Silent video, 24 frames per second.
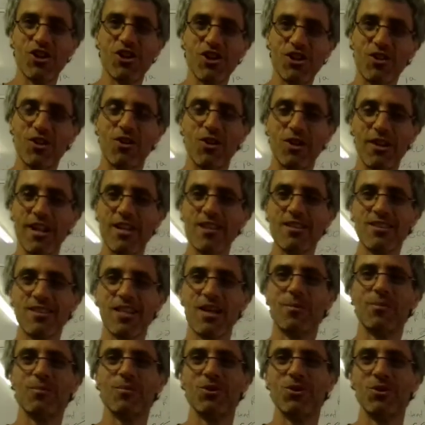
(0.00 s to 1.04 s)
earn, uh, ends
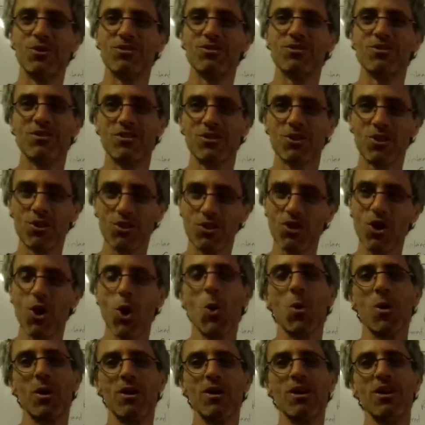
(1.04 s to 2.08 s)
up
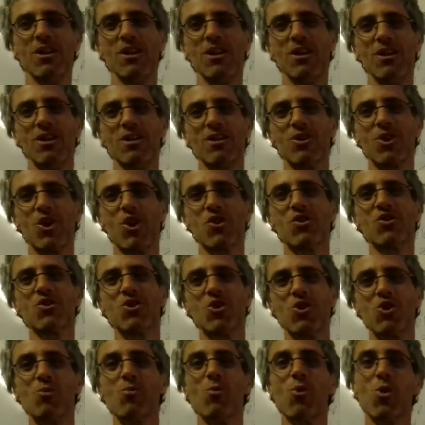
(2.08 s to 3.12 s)
uh,
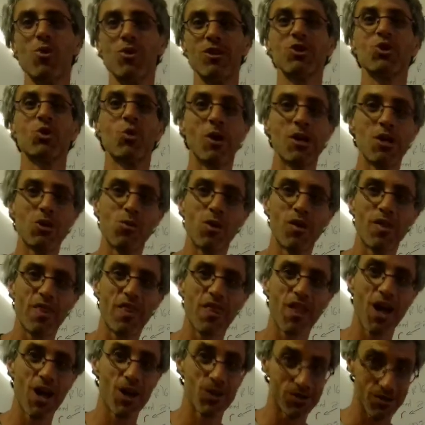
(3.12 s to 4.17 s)
costing you more than
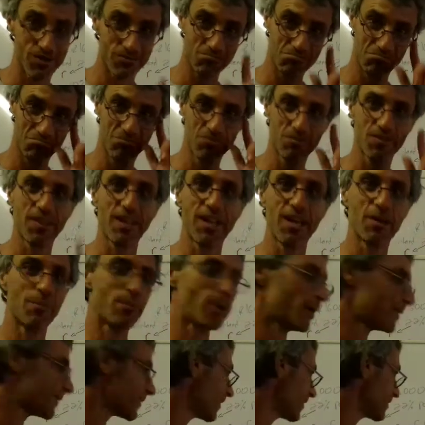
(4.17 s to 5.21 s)
21,000. Think
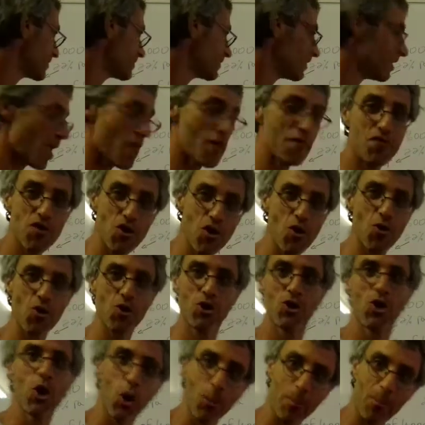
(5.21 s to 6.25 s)
about that. If you're
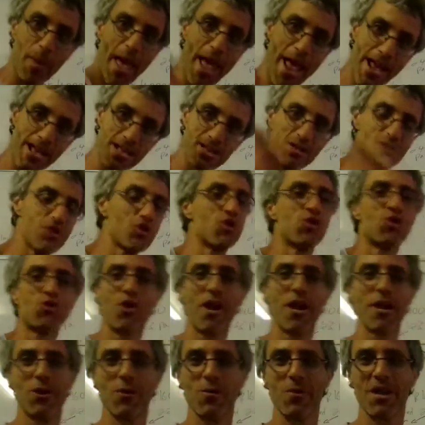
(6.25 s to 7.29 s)
not paying
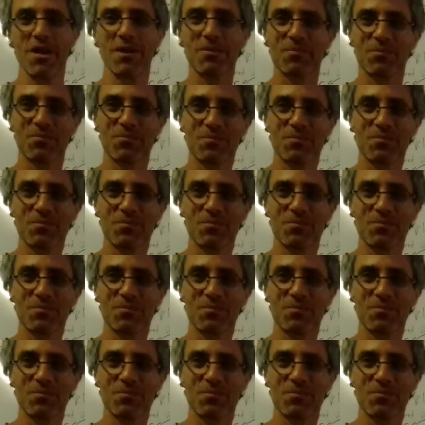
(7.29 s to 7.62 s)
straight away.